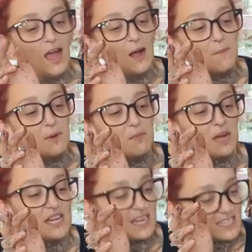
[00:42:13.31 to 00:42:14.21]
Um,
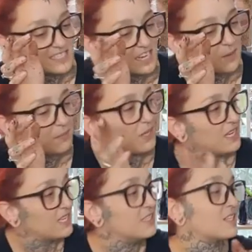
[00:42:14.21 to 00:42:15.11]
my next
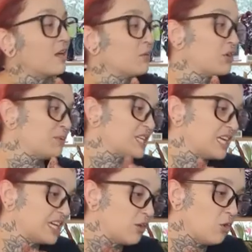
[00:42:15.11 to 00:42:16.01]
step is I'm going to be
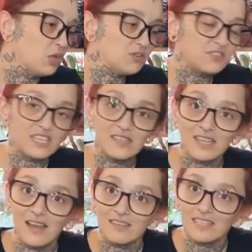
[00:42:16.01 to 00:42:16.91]
taking all of
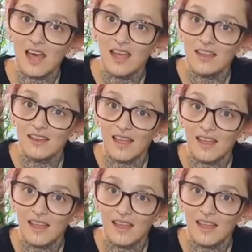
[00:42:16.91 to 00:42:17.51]
these outside